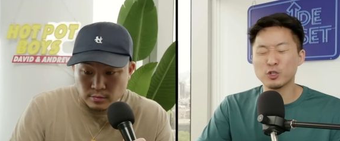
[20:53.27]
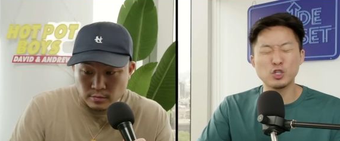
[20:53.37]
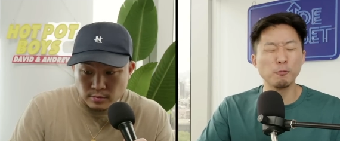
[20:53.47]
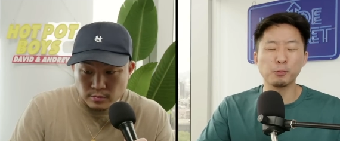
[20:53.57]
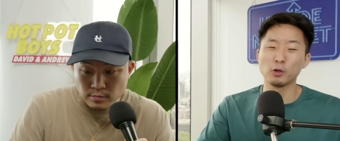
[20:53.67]

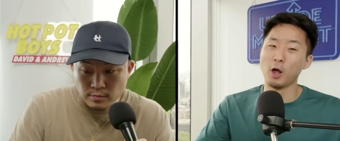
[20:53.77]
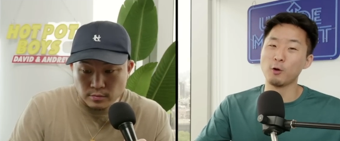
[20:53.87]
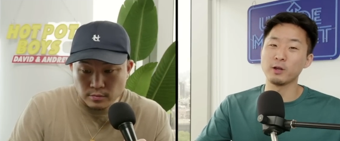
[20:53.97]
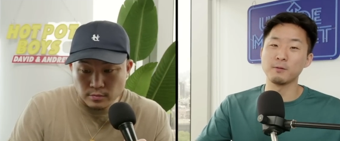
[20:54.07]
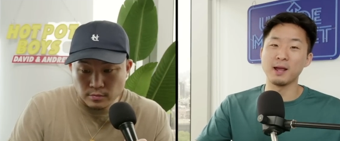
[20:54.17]
Speaker 1: super
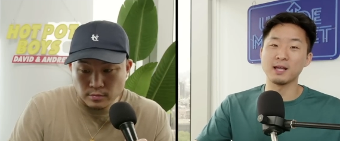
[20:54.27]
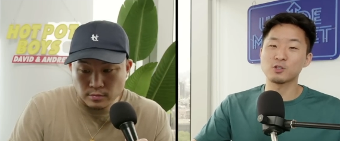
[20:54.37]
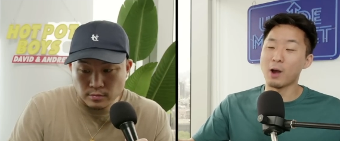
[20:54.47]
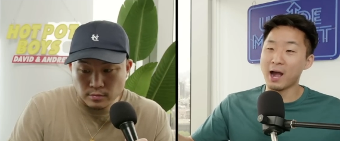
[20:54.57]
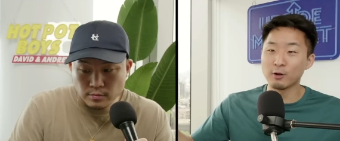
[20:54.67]
loaded, man. So
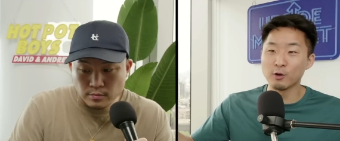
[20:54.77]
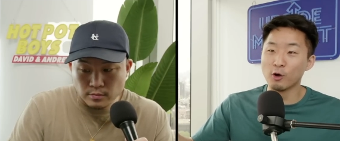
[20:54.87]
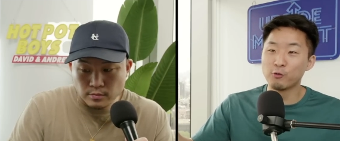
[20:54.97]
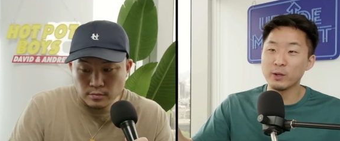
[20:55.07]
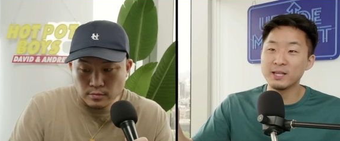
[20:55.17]
I don't know
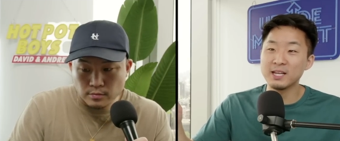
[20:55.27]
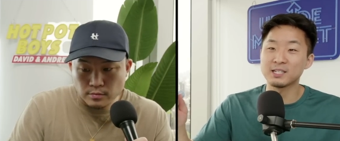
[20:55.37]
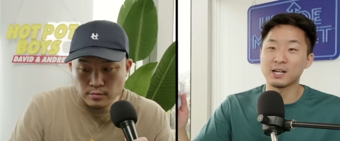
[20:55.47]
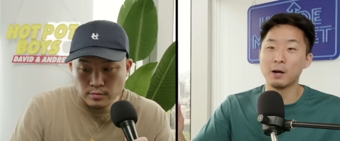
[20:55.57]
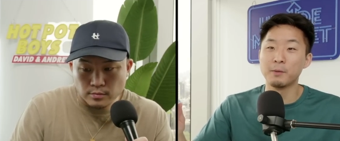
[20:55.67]
if we need to
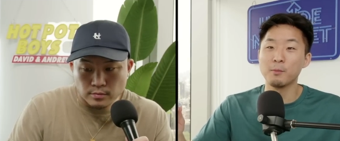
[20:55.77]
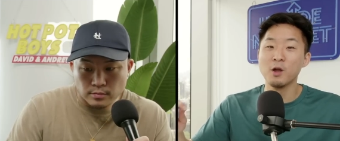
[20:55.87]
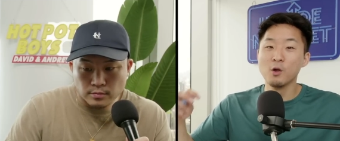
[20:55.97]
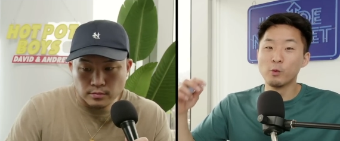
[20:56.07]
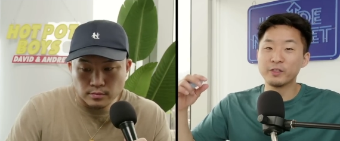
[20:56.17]
come up
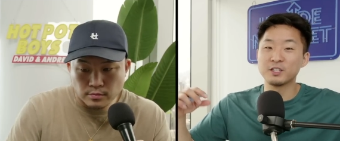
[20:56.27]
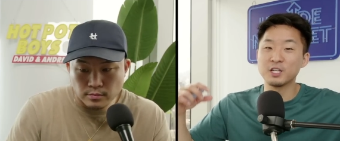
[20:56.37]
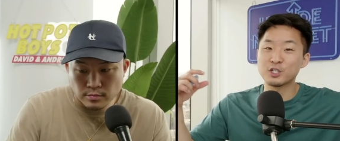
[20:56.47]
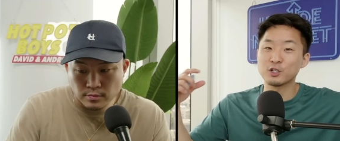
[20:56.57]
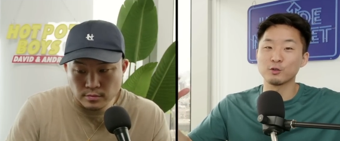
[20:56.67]
with
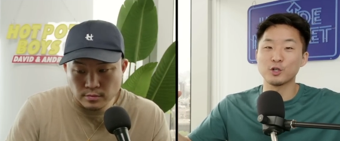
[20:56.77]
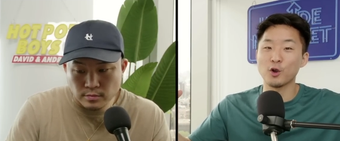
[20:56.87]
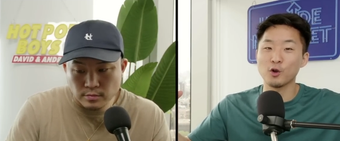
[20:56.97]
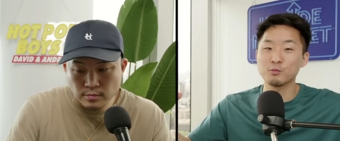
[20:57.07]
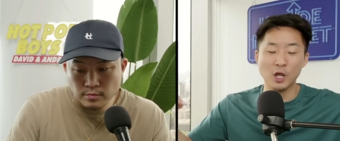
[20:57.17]
additional
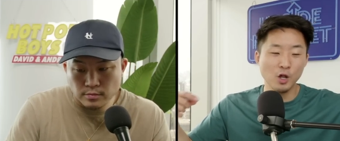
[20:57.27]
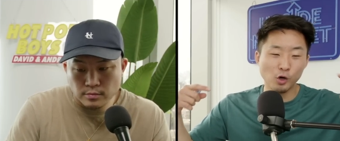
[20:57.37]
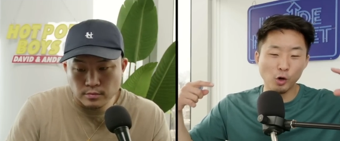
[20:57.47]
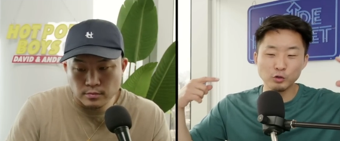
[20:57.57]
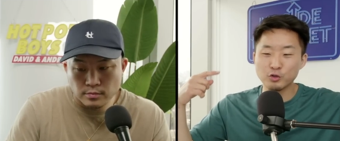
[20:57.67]
terms,
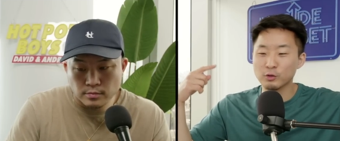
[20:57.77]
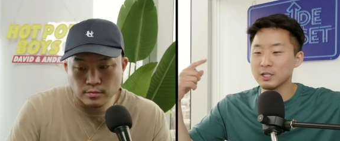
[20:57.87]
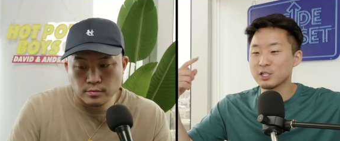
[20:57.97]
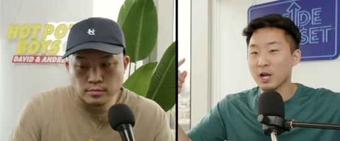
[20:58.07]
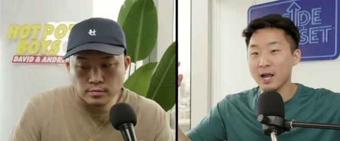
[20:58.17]
culturally
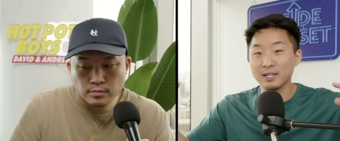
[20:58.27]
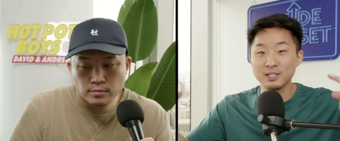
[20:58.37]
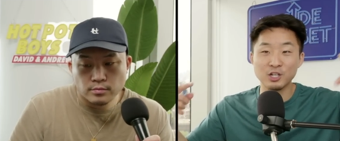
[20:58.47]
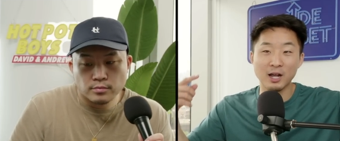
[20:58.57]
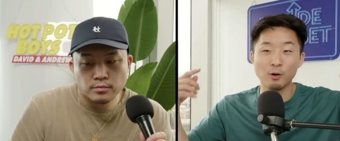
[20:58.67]
Chinese,
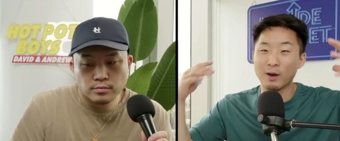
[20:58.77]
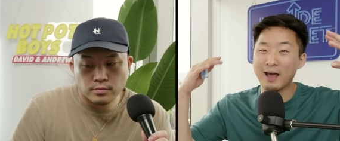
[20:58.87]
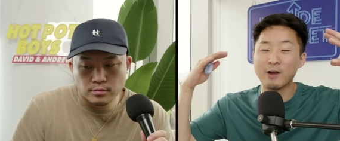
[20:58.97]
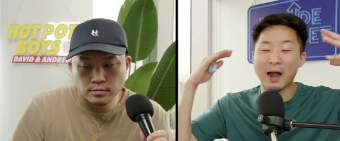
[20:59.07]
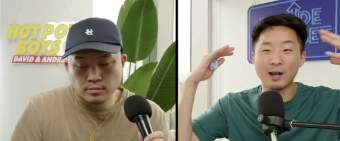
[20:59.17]
China, or
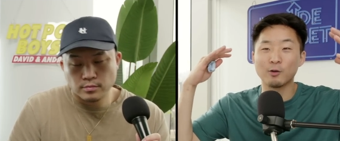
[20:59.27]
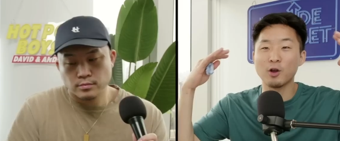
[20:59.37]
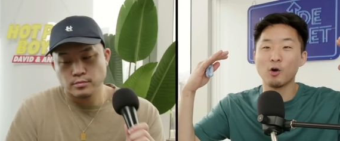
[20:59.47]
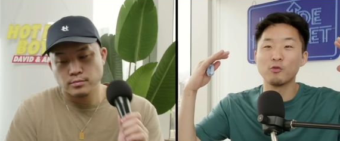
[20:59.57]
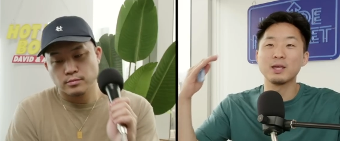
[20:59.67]
whatever. I don't
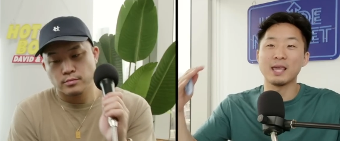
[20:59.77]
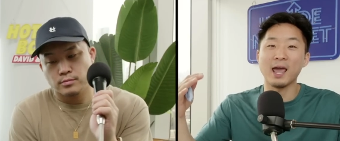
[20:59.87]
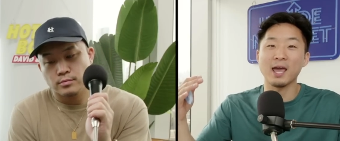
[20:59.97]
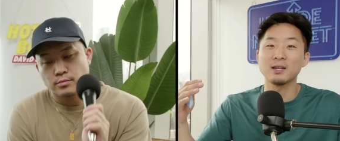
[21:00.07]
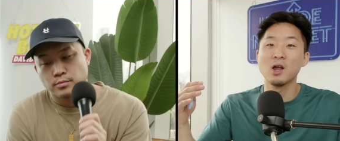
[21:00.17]
know if we
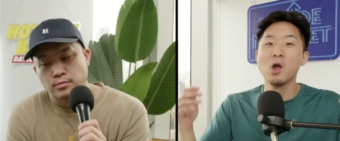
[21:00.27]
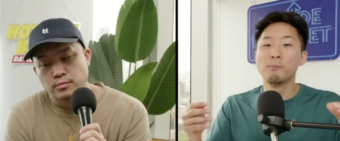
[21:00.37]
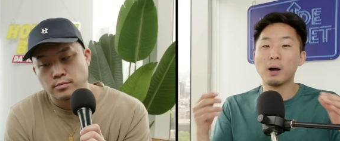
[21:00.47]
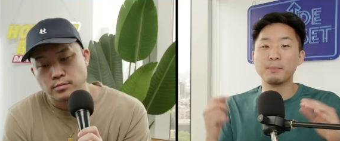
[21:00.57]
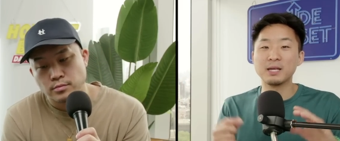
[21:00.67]
can,
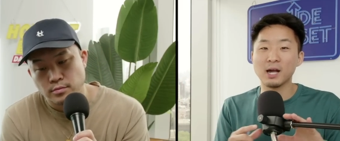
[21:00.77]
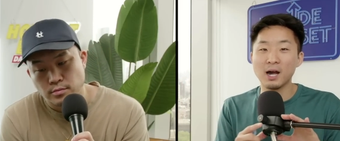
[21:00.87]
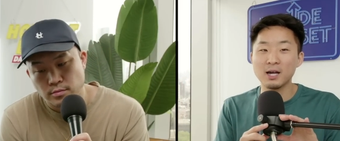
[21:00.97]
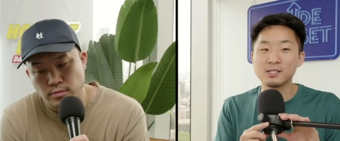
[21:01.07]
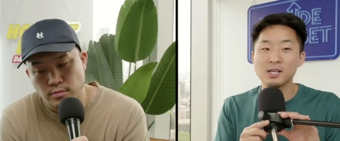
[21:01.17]
but
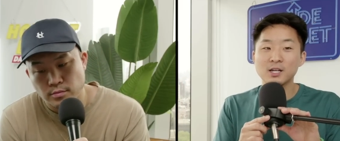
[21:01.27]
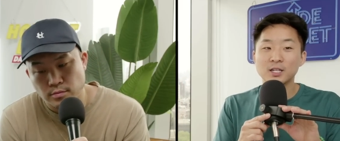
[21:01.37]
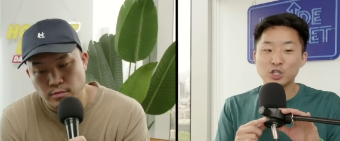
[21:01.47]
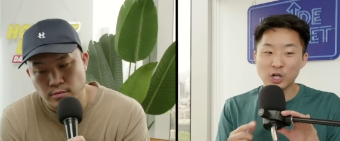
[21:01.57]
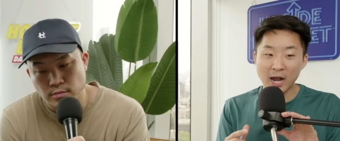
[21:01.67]
because
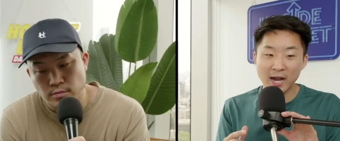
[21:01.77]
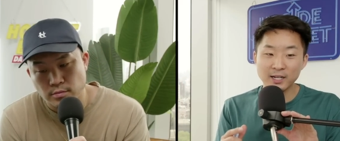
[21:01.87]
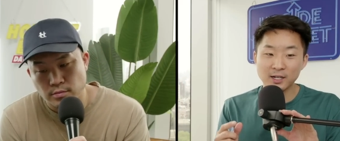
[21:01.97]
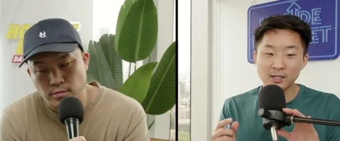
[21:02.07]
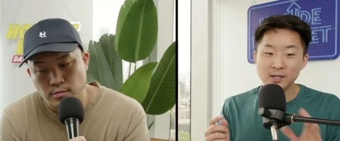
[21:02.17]

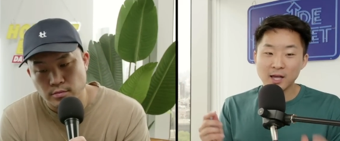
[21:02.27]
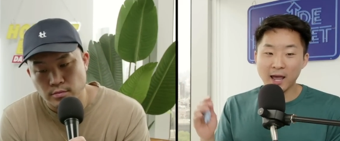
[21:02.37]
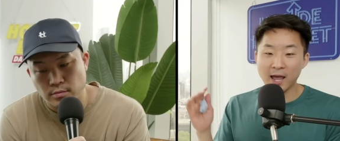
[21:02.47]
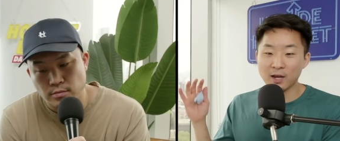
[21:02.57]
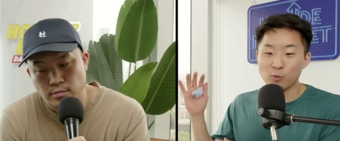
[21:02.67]
China
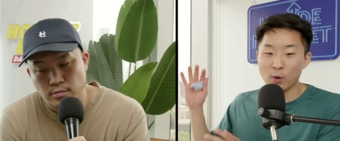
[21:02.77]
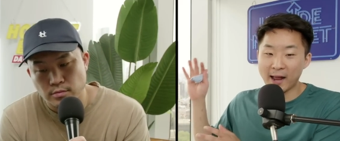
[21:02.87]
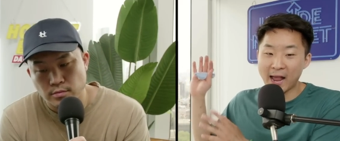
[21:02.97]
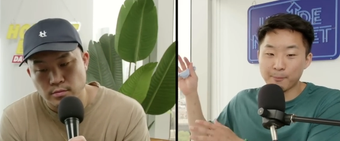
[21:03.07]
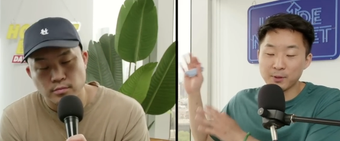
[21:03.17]
and what
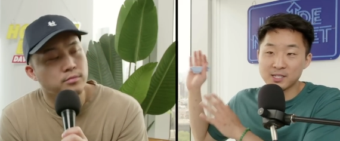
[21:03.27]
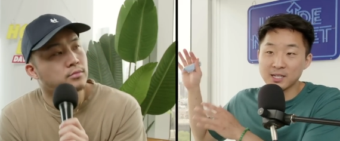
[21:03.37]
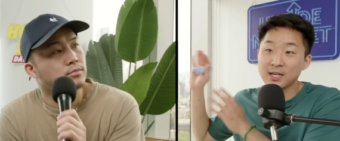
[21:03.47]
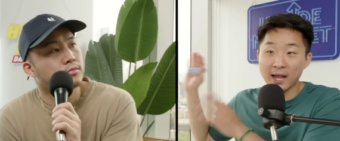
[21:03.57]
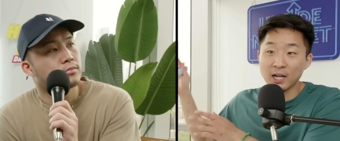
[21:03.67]
happens
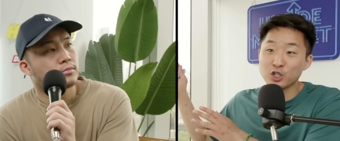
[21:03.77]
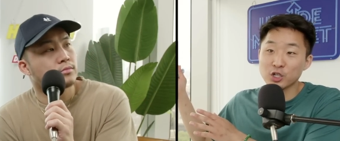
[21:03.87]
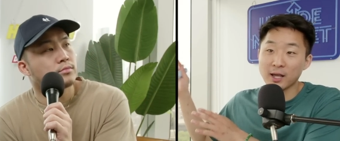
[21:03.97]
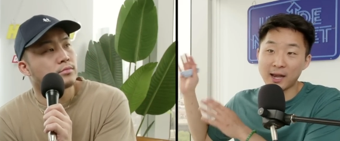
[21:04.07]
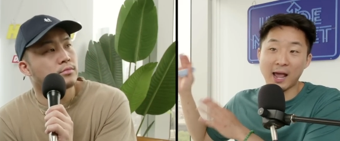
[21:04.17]
in Asia
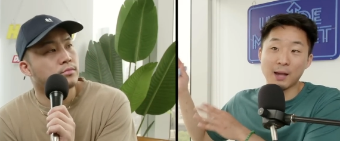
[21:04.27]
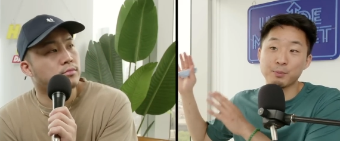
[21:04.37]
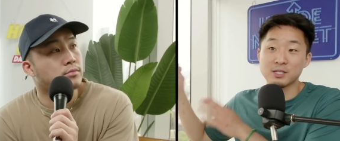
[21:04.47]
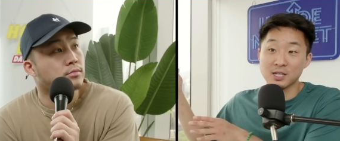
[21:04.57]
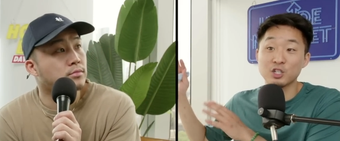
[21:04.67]
and
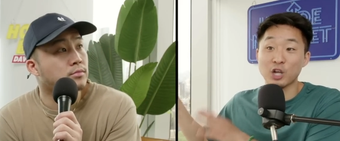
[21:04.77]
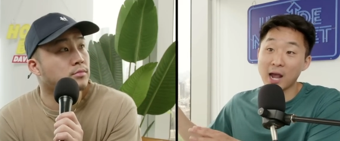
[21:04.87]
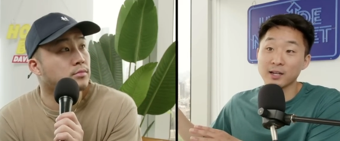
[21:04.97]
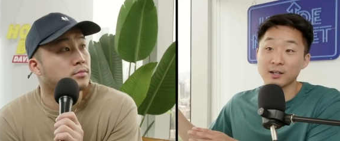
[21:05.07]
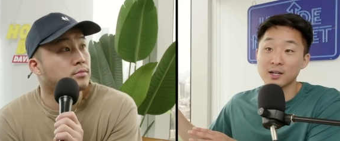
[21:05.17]
happens in
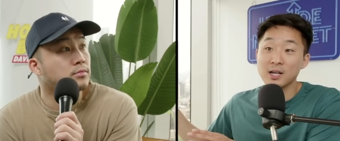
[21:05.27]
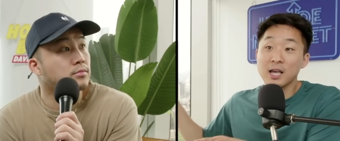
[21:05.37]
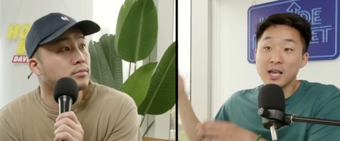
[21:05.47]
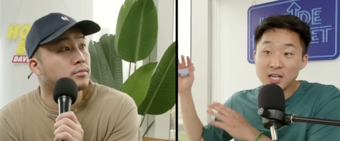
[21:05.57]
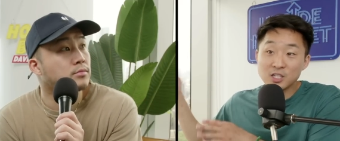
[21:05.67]
China is